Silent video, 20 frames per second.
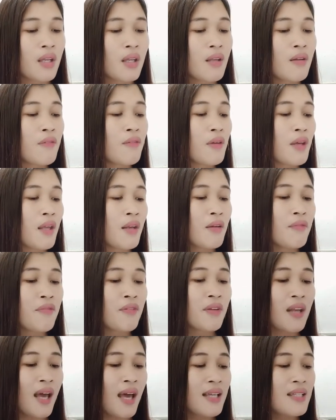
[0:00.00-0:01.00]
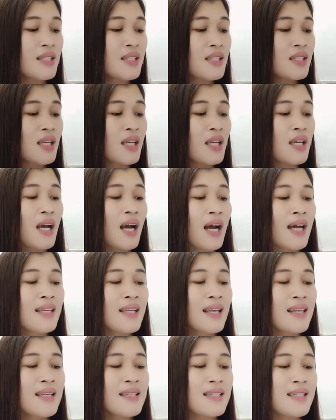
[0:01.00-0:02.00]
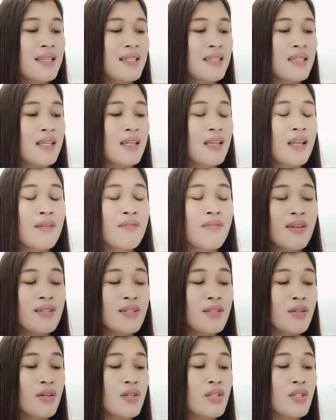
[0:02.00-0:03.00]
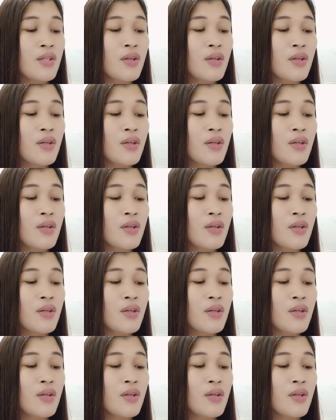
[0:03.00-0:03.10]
In finance, analysts and investors